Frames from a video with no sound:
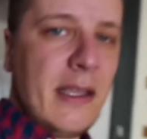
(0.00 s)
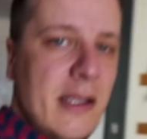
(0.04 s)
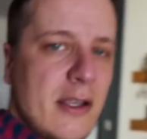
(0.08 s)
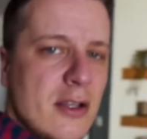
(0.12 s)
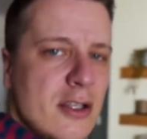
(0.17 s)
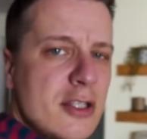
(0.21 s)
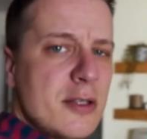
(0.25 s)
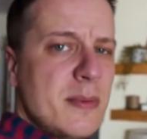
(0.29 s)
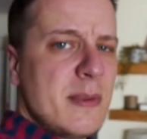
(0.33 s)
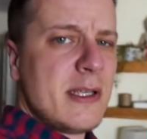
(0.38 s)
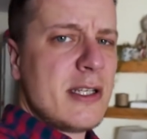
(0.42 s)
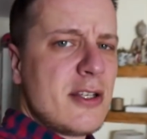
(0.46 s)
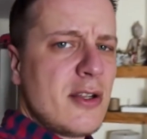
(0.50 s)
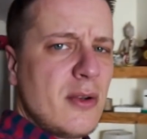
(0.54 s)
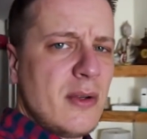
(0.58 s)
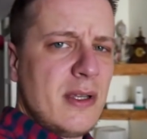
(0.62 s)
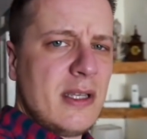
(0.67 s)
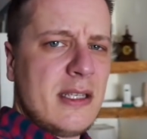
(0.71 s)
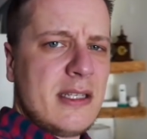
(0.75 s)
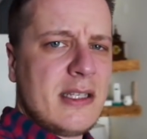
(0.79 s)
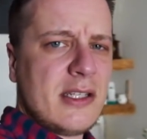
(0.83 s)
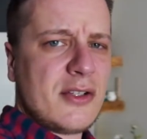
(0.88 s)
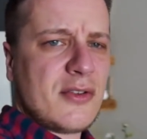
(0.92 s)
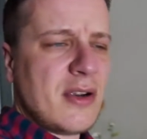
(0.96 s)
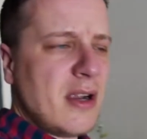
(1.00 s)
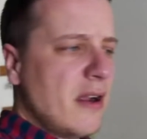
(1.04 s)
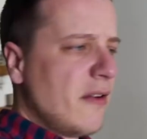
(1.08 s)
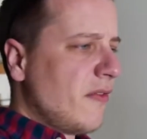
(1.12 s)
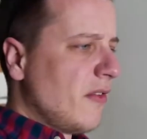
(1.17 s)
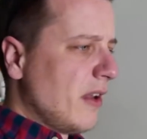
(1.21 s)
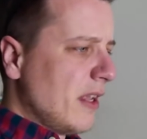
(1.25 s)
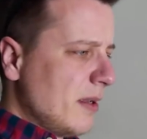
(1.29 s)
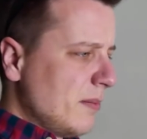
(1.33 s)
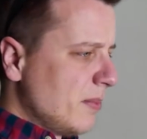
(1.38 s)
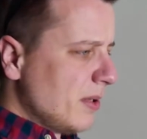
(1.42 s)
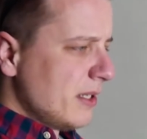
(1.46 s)
He used to be so easy
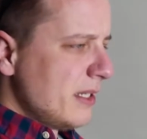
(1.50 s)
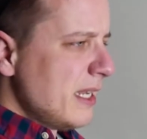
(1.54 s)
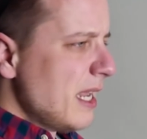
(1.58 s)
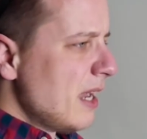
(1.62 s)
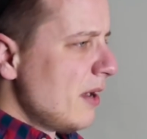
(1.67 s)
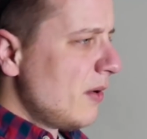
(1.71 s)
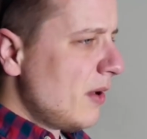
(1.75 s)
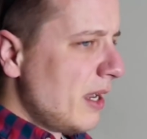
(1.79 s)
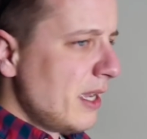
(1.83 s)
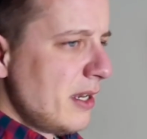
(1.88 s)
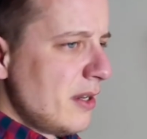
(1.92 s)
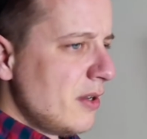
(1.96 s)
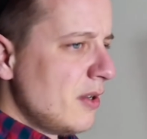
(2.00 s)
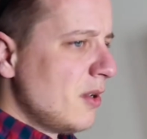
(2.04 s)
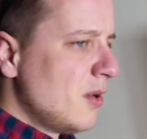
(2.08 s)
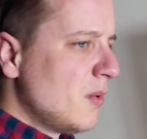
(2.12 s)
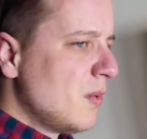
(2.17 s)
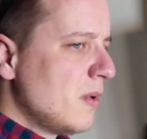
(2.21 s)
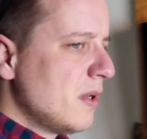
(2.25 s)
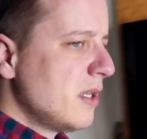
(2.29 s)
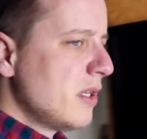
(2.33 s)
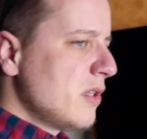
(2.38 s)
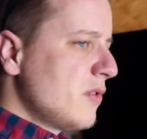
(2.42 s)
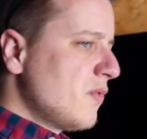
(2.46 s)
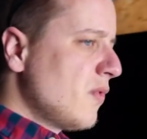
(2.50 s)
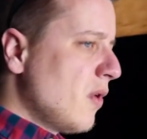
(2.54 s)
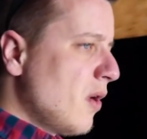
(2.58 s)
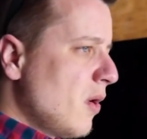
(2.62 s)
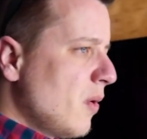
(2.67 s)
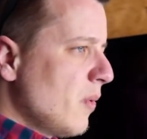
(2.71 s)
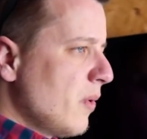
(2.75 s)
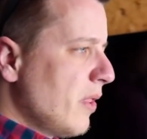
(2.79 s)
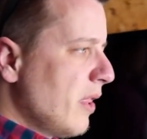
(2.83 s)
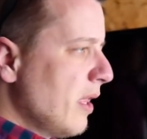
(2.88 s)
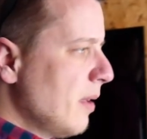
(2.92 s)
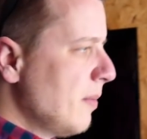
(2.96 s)
traveling, but now I don't know what is
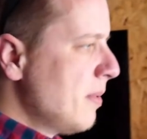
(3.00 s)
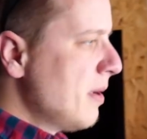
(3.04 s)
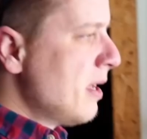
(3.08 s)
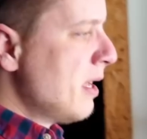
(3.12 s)
wrong with him.